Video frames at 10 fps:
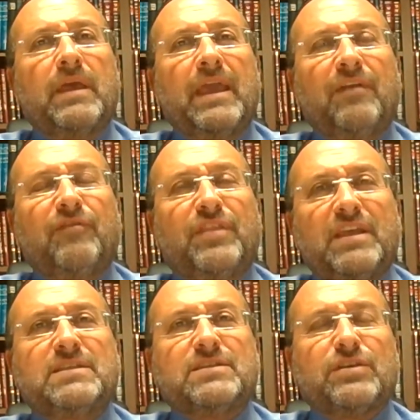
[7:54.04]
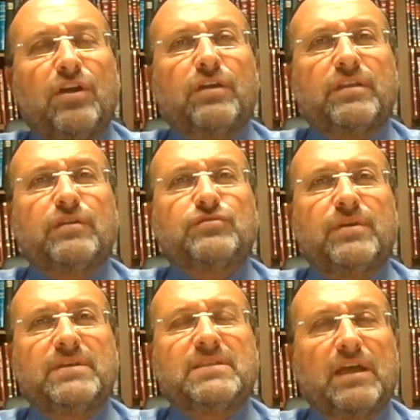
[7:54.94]
If these character
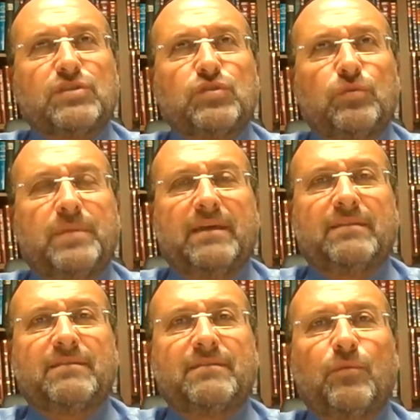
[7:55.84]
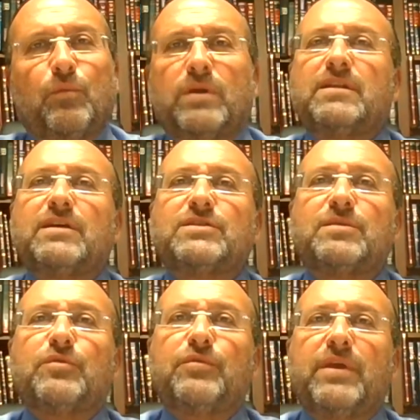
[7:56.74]
traits are so bad, why did Hashem
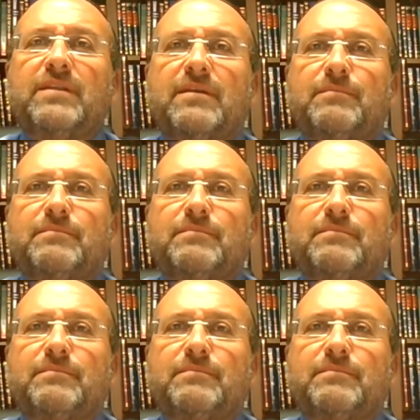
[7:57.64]
create them?